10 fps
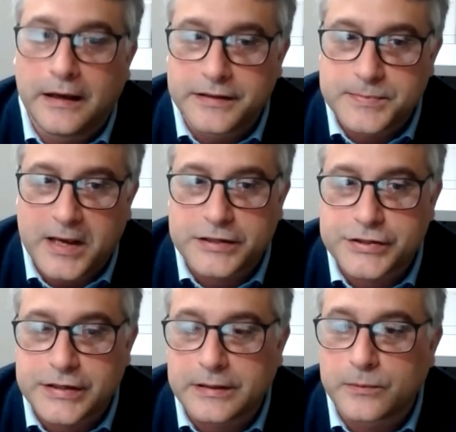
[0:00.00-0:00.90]

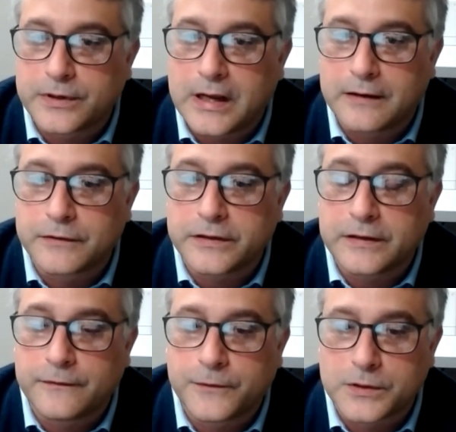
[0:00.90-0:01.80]
inspection. We're not really
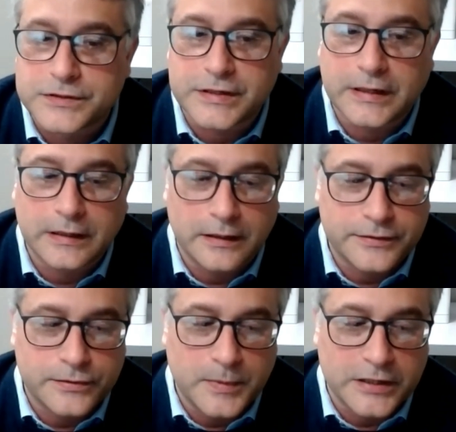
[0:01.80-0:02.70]
enforcing
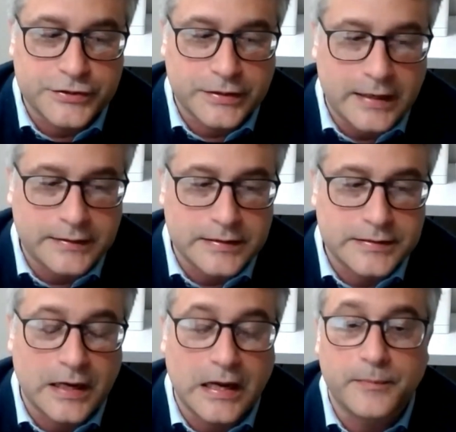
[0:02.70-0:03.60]
too much at this
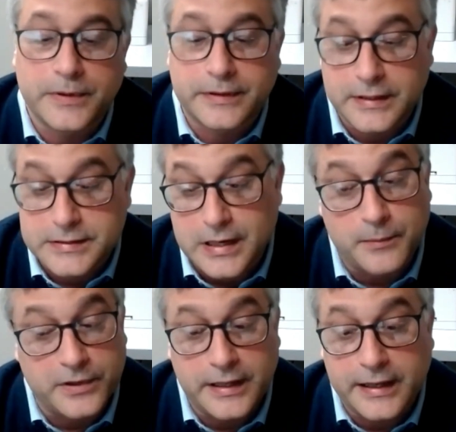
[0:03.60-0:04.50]
time, but this
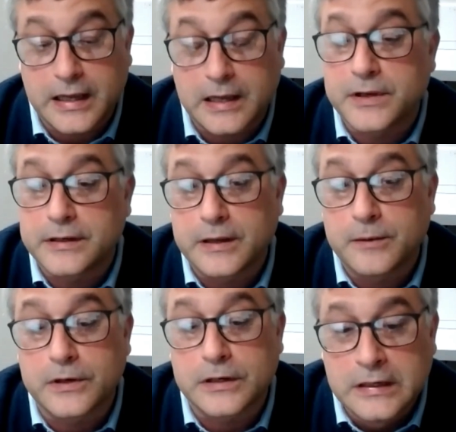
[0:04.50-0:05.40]
time when they came in, they
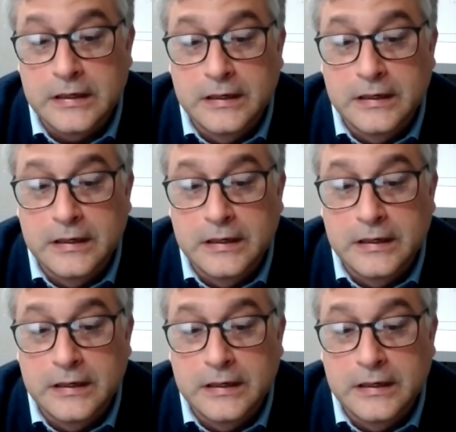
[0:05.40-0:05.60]
were